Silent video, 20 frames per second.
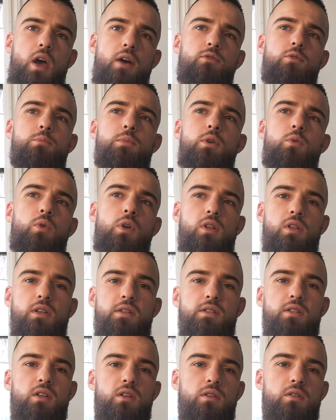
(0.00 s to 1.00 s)
have to be
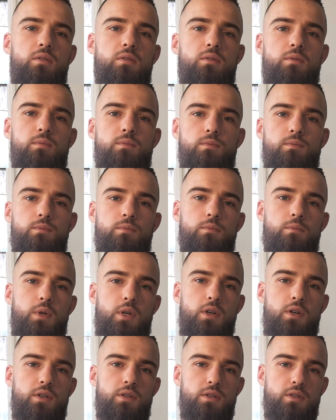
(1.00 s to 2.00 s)
realistic,
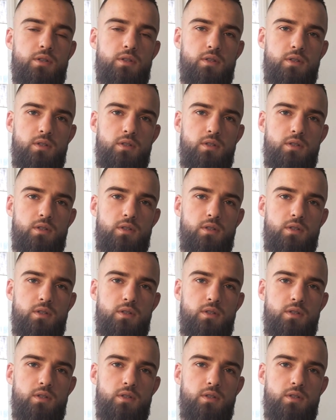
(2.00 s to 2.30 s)
because